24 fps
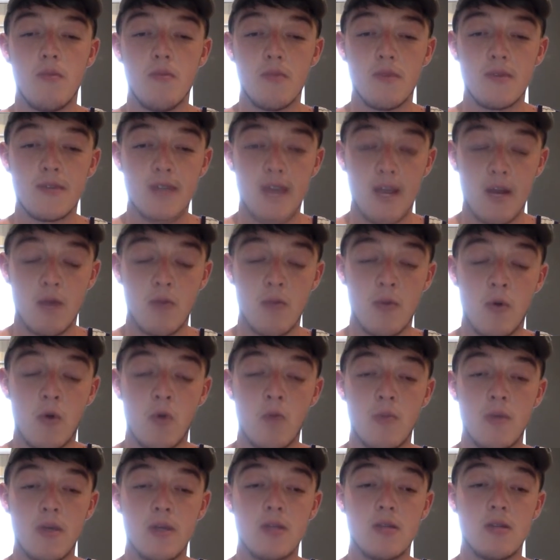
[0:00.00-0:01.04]
setting up my own
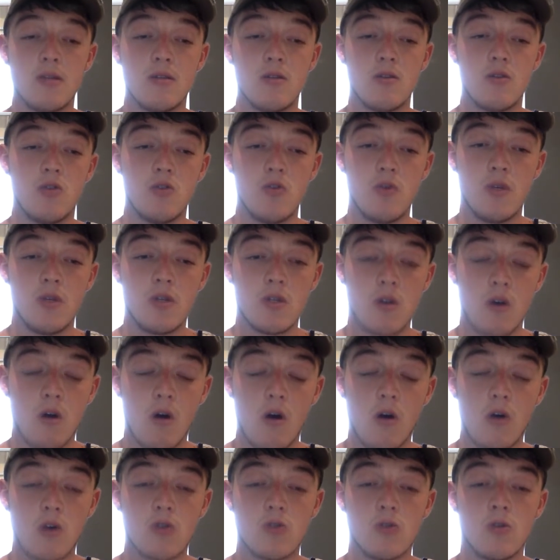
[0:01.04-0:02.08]
business and doing
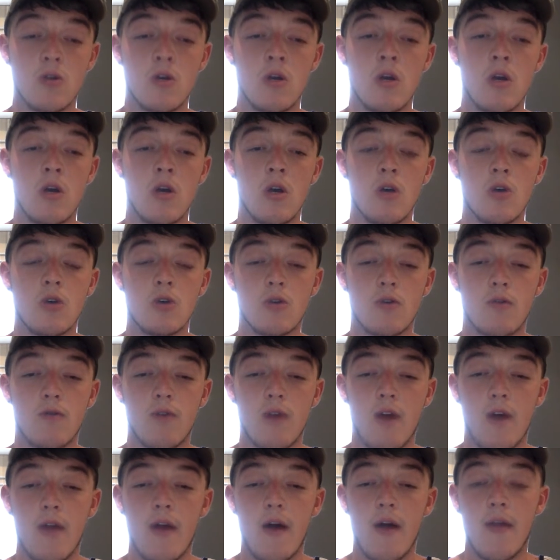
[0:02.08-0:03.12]
talks and stuff
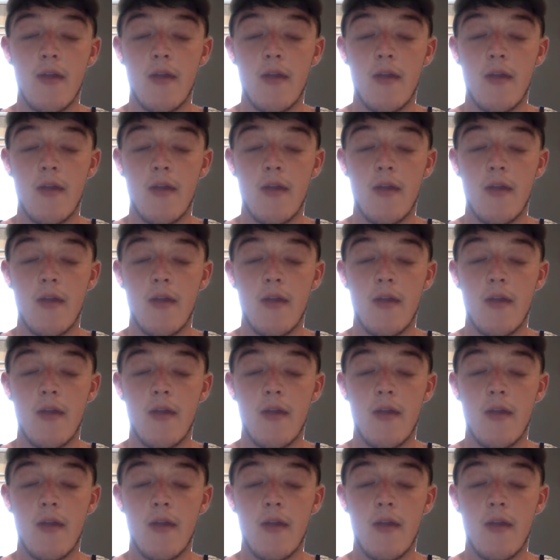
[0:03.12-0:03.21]
like that.